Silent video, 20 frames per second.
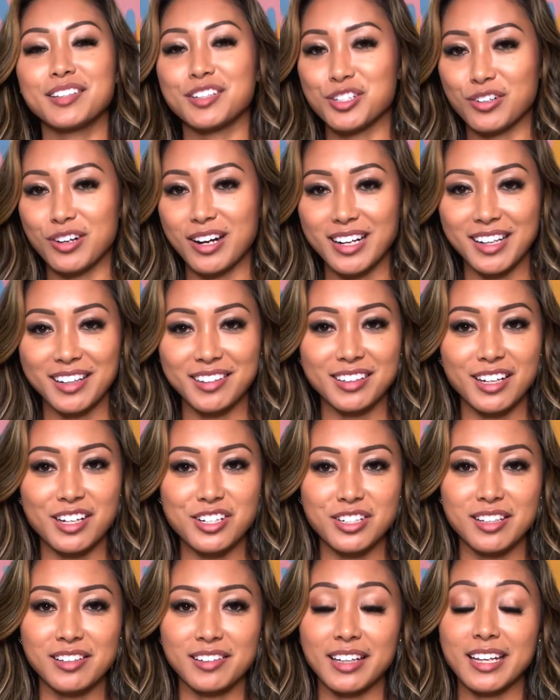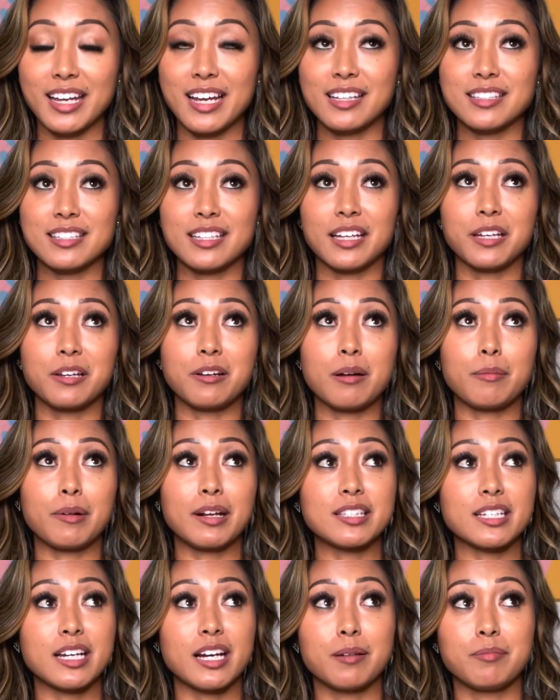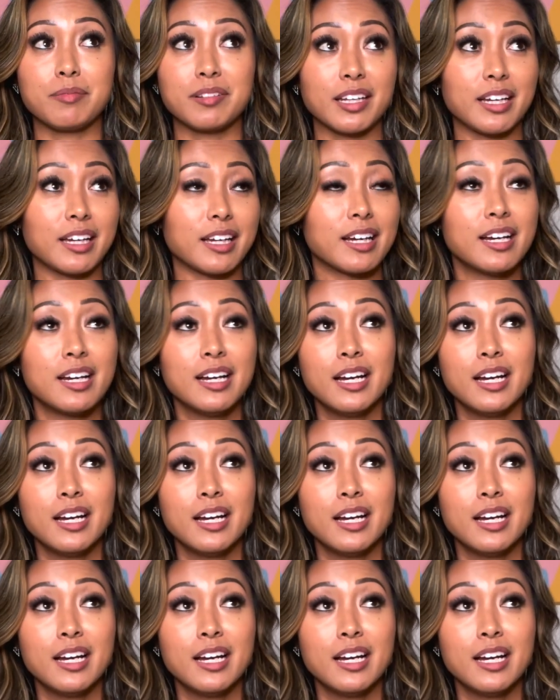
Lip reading: the training sessions. I can't tell you how many times, like,